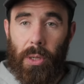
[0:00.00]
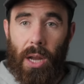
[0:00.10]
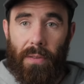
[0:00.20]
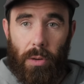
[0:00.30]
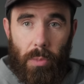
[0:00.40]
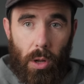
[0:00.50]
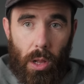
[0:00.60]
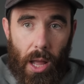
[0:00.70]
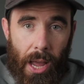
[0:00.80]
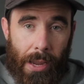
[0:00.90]

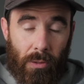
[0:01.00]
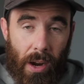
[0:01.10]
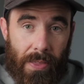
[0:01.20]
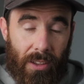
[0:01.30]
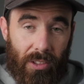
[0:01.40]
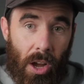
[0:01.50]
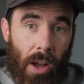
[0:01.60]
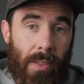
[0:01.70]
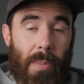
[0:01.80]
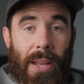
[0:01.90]
comfortable. I run this
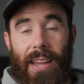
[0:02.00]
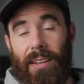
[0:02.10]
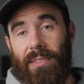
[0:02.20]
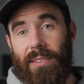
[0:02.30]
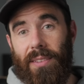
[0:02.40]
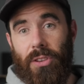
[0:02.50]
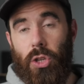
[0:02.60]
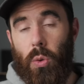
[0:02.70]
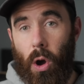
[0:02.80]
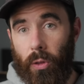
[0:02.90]
on the Pentax
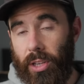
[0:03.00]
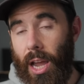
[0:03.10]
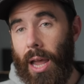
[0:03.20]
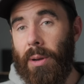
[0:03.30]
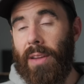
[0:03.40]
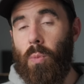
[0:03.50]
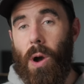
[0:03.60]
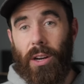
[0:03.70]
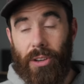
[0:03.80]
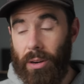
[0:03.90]
672 all the time, and I've
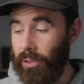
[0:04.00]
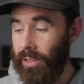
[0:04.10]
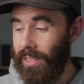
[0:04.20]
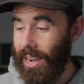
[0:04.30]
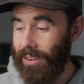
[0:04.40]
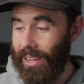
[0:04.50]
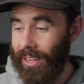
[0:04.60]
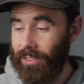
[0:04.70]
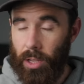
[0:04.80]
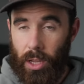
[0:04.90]
walked around for entire
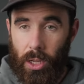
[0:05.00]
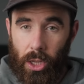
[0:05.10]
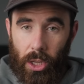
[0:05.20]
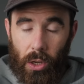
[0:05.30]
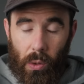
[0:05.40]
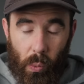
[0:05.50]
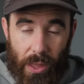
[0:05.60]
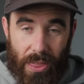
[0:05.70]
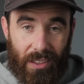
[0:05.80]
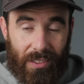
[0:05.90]
days
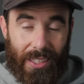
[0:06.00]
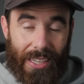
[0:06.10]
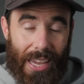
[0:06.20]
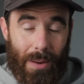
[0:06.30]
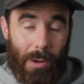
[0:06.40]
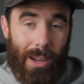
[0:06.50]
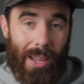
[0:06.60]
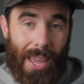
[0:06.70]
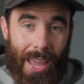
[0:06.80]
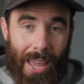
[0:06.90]
with this and the
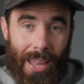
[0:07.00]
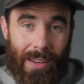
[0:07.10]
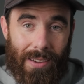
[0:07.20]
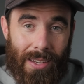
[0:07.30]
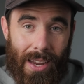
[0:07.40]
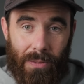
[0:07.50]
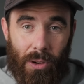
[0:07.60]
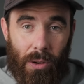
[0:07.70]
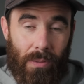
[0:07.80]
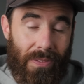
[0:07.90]
camera and
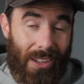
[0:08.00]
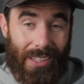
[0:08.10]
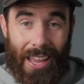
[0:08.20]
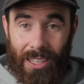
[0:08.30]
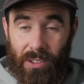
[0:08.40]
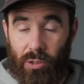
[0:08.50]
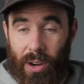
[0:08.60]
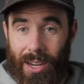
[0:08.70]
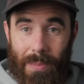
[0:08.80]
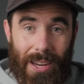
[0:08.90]
never felt any
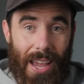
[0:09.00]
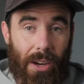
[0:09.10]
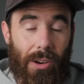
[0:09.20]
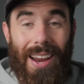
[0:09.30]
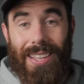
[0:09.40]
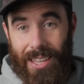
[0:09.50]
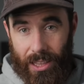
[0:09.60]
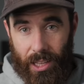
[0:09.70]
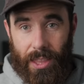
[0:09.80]
strain on my neck or anything like